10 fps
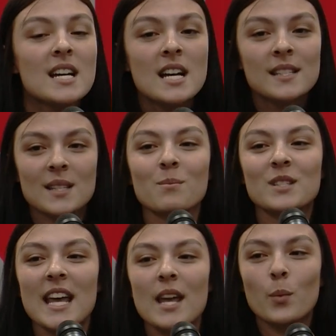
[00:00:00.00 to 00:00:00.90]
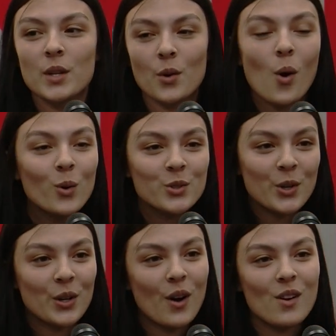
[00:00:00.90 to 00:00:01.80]
Someday, when you're
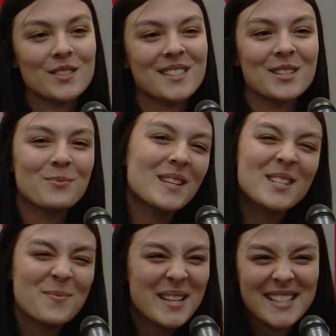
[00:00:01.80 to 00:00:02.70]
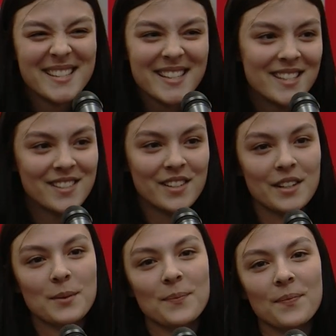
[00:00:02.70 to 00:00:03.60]
older, I'll still be your big sister.